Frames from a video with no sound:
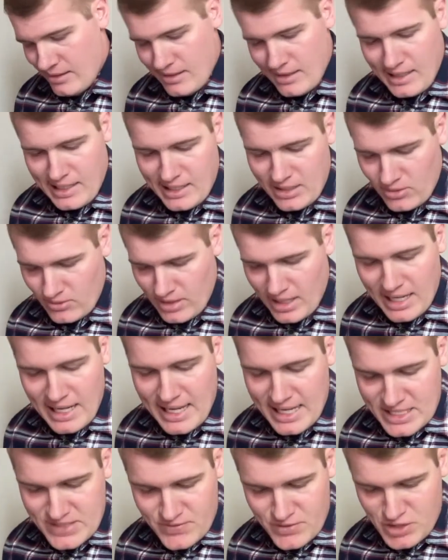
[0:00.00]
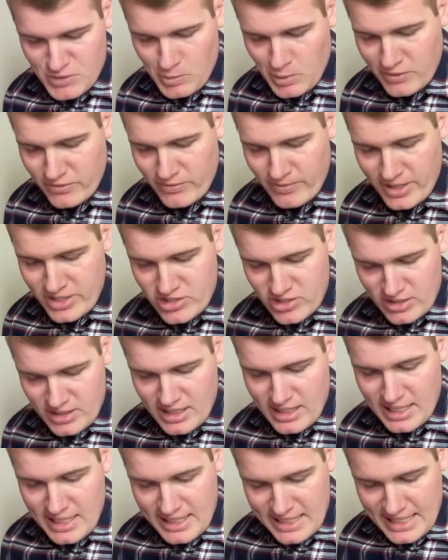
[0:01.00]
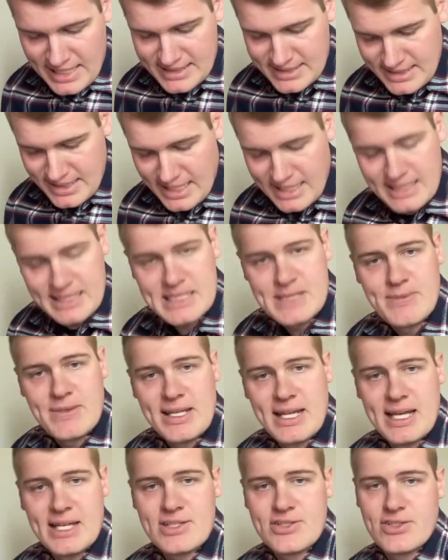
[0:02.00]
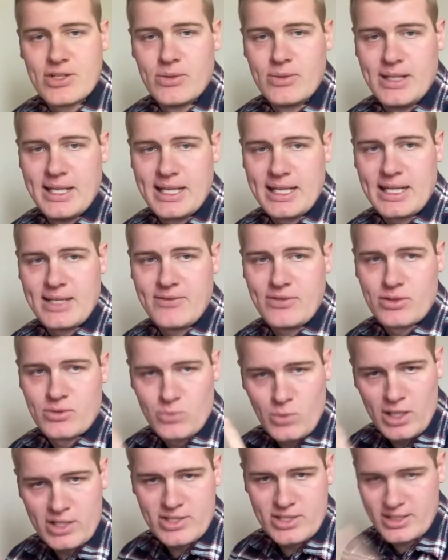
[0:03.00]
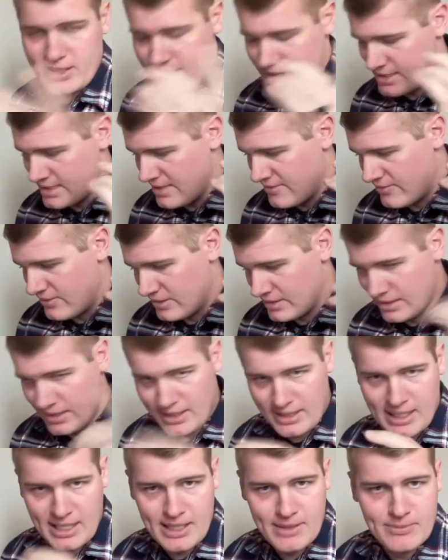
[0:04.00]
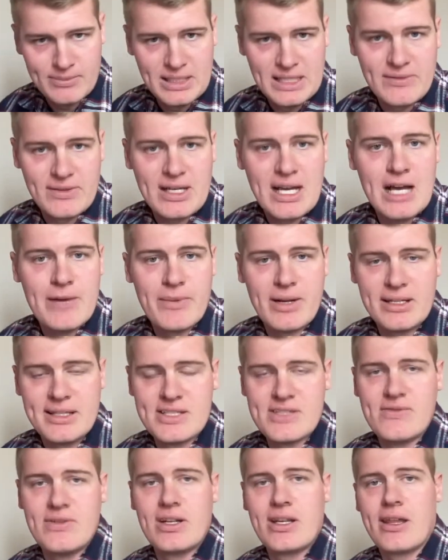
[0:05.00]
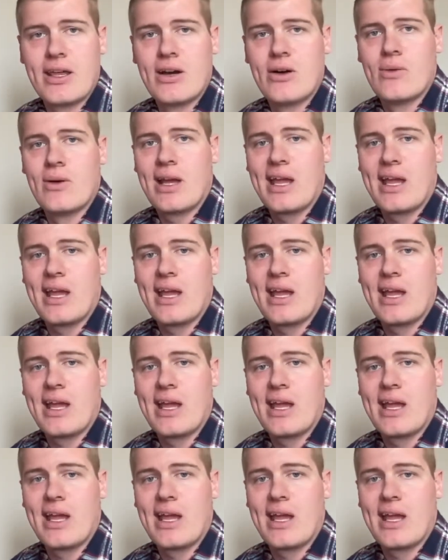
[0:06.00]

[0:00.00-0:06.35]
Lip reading: I asked for some more information. He hasn't gotten to me yet. So Nick, if you're watching this, definitely leave a comment on this video